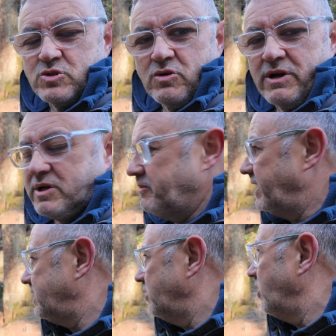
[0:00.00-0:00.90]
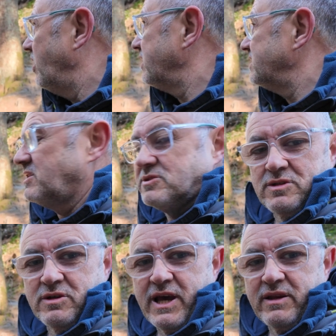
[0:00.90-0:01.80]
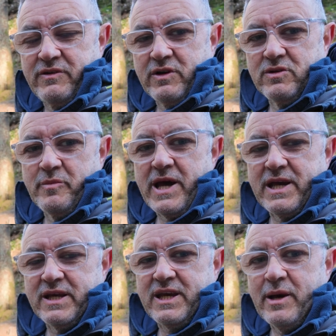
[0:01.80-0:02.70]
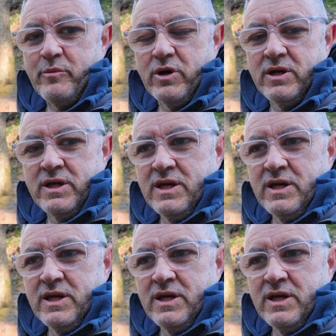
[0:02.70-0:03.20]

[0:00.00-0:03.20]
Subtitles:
sure I can make it work. It doesn't look anything on the back of the camera.